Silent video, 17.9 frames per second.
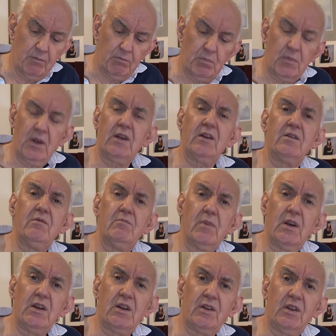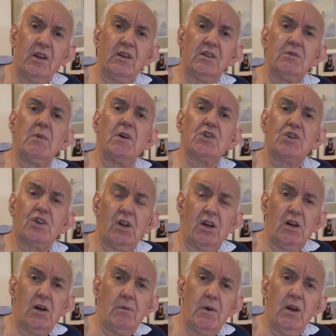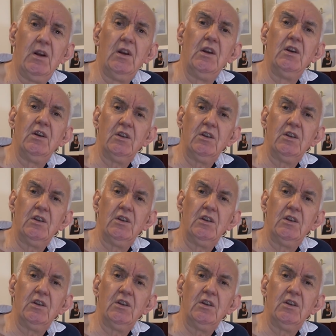make things much calmer.